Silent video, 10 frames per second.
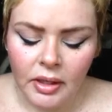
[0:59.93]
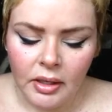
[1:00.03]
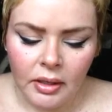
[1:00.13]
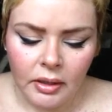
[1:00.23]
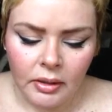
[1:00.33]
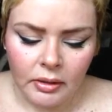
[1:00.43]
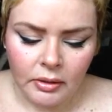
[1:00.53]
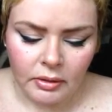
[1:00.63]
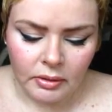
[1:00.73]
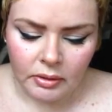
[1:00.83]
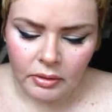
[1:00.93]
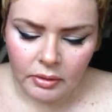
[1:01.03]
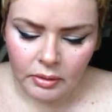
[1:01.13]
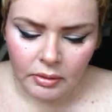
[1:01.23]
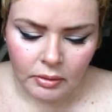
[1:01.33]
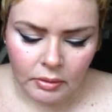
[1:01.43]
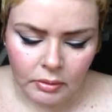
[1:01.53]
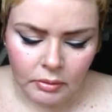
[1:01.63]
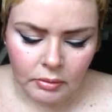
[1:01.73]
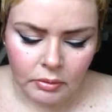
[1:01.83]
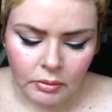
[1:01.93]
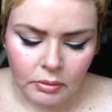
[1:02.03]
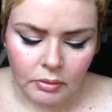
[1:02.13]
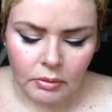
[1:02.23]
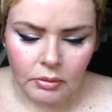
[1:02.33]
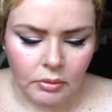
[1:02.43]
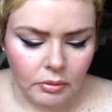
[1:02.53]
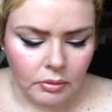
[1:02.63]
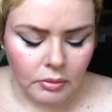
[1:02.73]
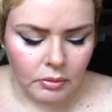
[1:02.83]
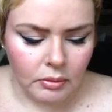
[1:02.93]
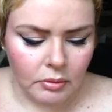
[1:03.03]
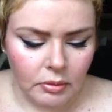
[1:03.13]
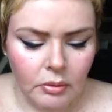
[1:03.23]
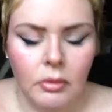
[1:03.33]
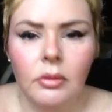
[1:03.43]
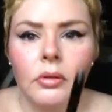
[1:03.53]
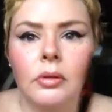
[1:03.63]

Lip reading: No one is speaking in this clip.